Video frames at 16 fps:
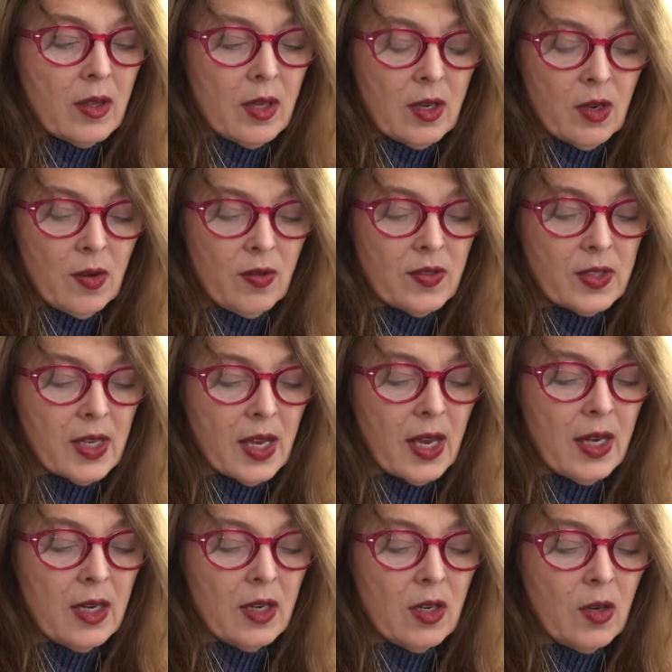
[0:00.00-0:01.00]
that you have
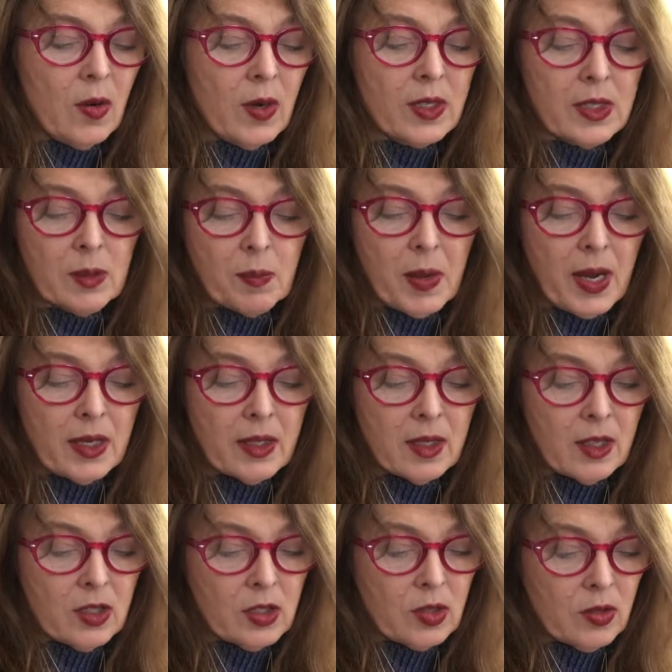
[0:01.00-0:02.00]
set. You expect
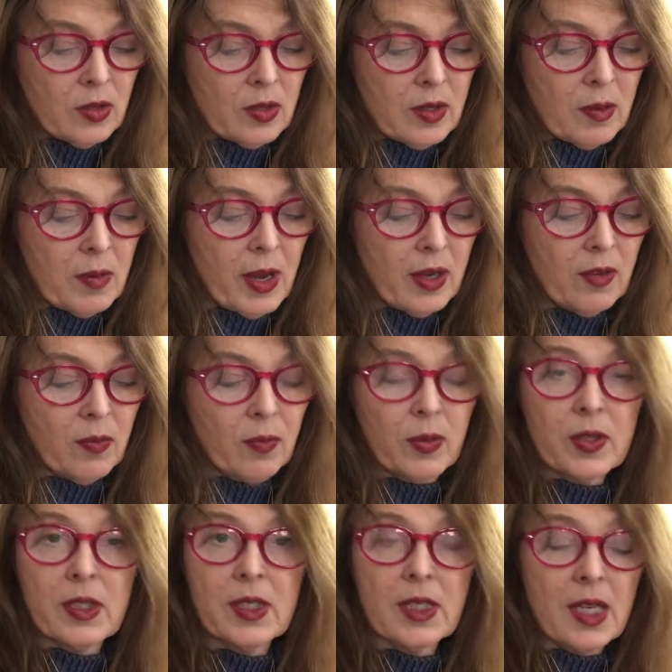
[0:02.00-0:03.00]
that a certain amount of
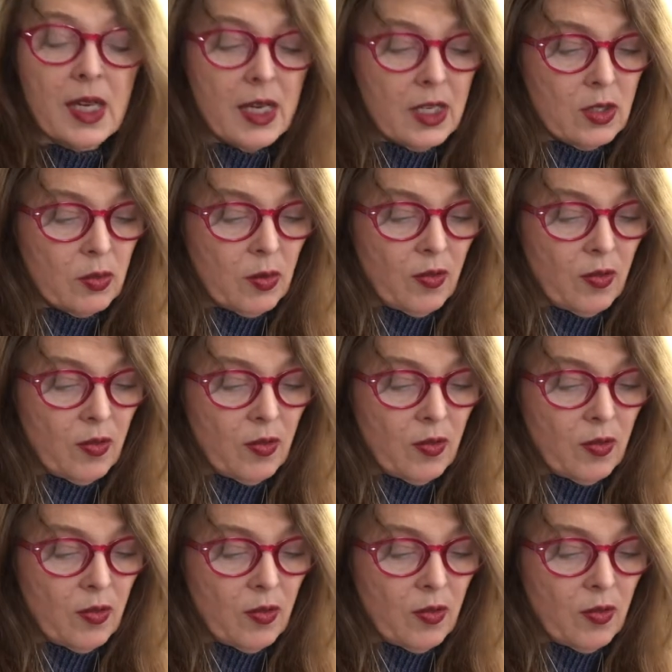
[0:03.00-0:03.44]
prestige